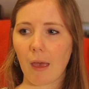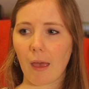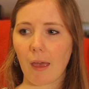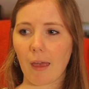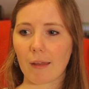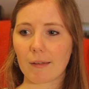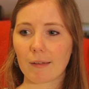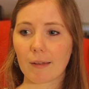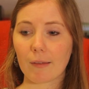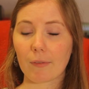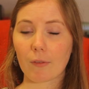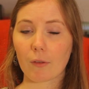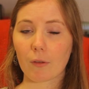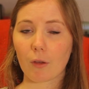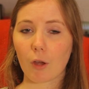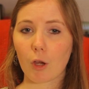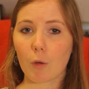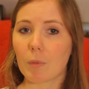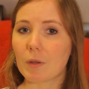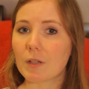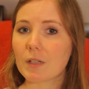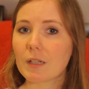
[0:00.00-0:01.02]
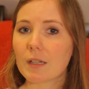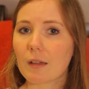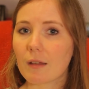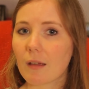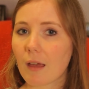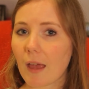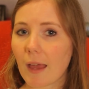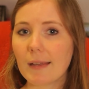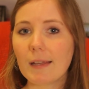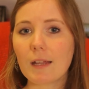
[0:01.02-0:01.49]
and it's open
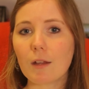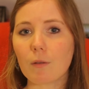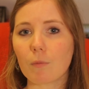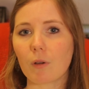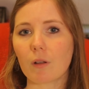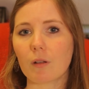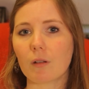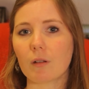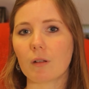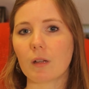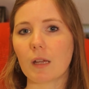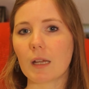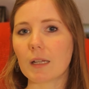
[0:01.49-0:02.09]
to anyone.